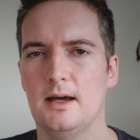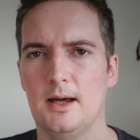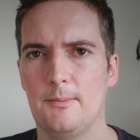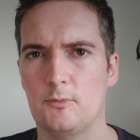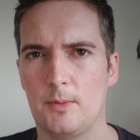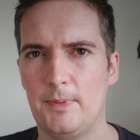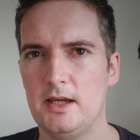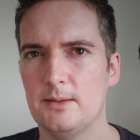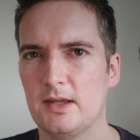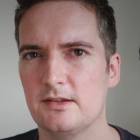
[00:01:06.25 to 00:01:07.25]
um,
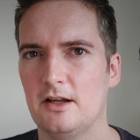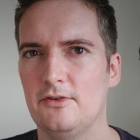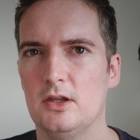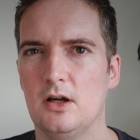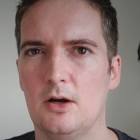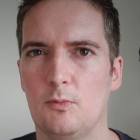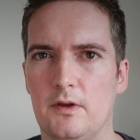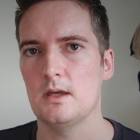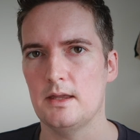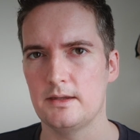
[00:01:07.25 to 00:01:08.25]
repeating myself a lot
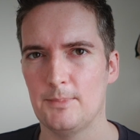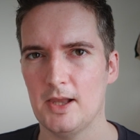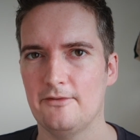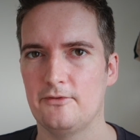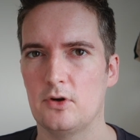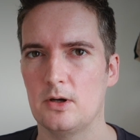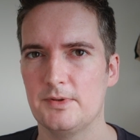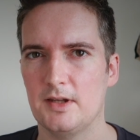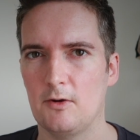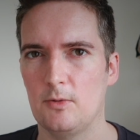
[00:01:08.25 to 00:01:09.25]
in the
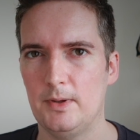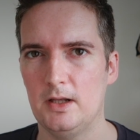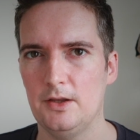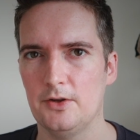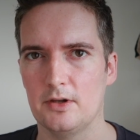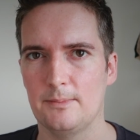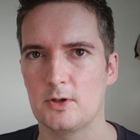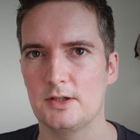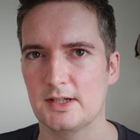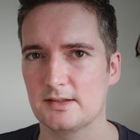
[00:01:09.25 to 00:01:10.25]
platforms that I would build or the
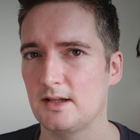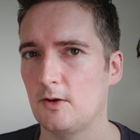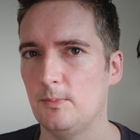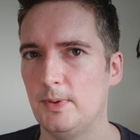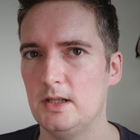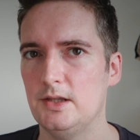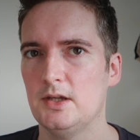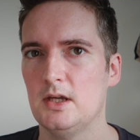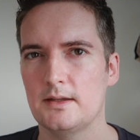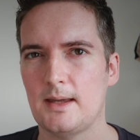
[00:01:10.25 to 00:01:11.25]
projects that I would build.